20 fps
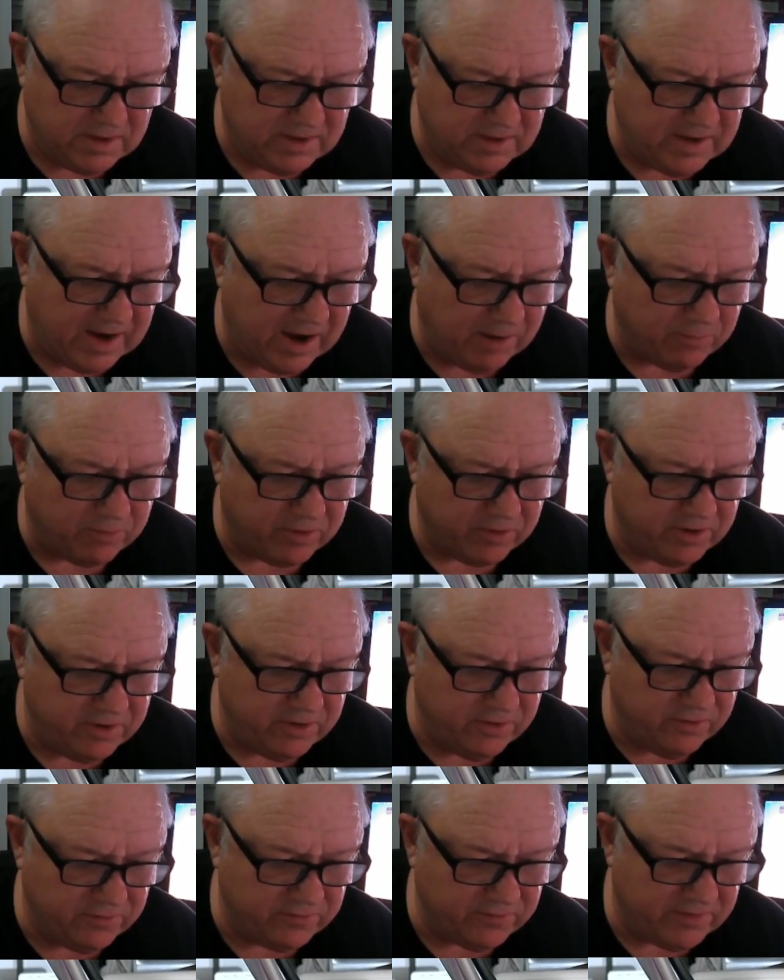Now we're going to
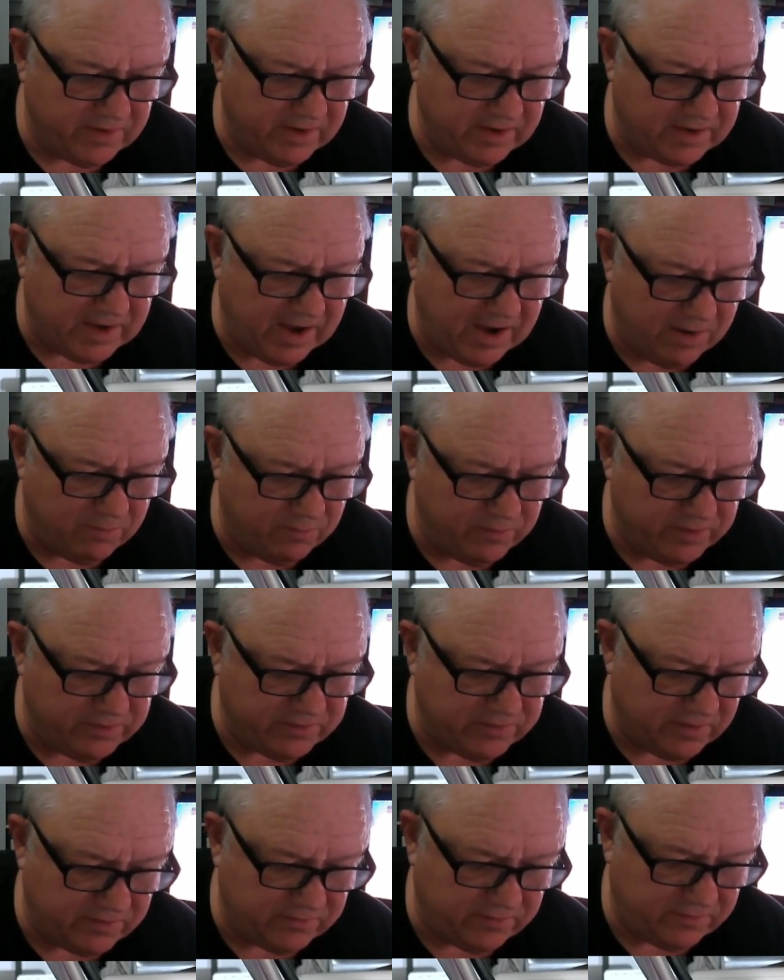use the account we
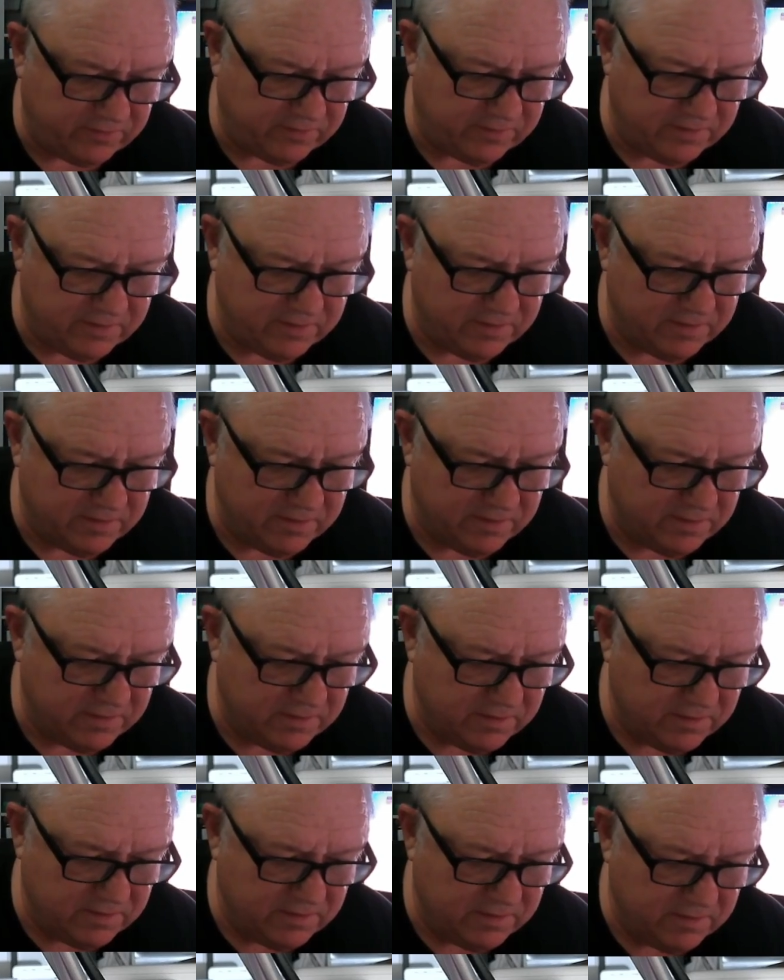just
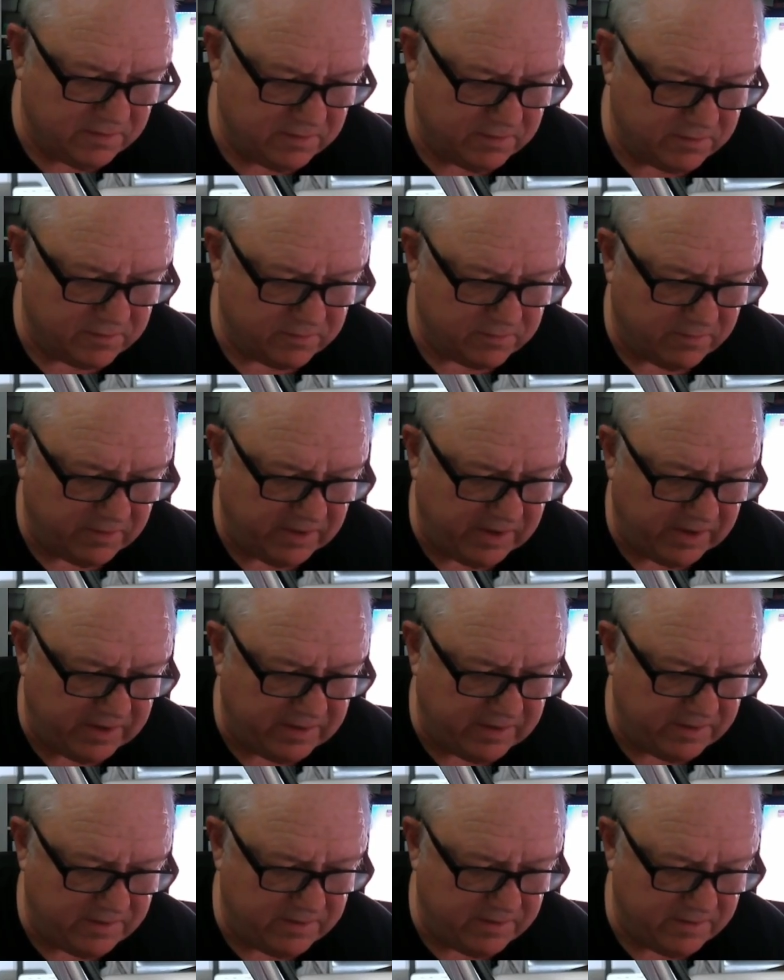created.